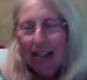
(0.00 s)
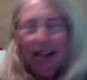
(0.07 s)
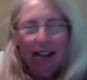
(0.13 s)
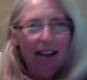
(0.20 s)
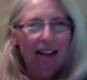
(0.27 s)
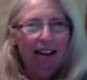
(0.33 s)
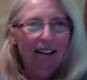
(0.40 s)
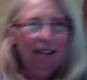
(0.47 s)

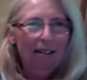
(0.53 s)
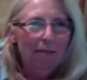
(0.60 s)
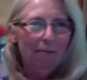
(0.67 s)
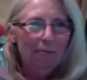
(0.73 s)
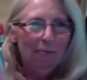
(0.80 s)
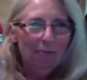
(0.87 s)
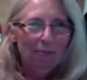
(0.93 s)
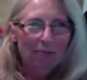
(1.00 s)

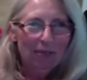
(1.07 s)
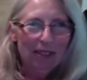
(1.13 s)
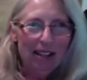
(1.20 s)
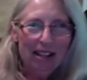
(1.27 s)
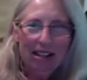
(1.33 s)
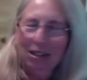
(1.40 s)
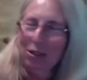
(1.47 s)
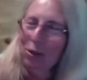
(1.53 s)
Um,
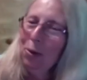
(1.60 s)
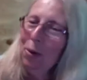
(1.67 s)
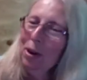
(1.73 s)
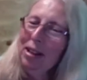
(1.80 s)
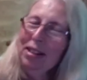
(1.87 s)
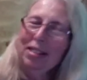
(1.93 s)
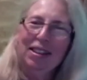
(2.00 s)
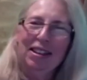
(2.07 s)
so, what do
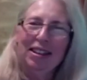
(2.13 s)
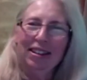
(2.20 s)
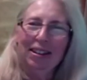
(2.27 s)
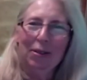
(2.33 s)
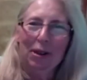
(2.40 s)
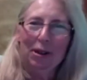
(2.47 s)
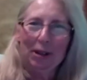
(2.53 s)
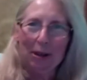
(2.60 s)
you think? I
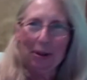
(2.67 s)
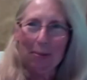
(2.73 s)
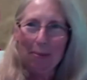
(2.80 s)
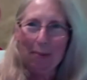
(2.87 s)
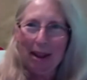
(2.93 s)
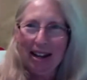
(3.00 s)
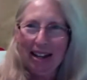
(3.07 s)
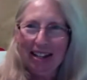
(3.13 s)
want you to
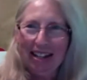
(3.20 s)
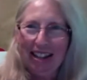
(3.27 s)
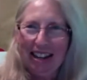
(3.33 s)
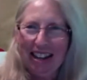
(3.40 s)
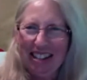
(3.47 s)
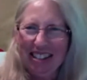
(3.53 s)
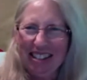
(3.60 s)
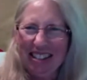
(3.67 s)
make a
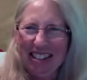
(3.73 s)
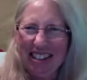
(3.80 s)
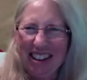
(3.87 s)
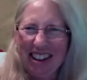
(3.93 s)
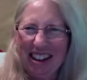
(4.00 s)
guess.